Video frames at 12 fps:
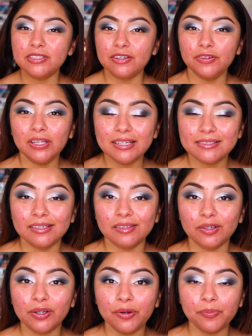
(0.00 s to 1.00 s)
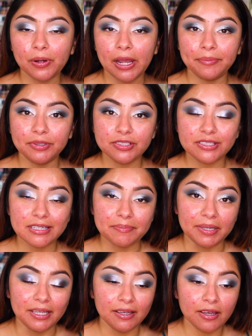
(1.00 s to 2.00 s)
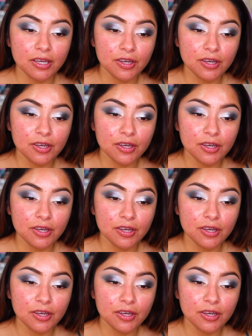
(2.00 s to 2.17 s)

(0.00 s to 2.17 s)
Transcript: I feel like silicone primers to me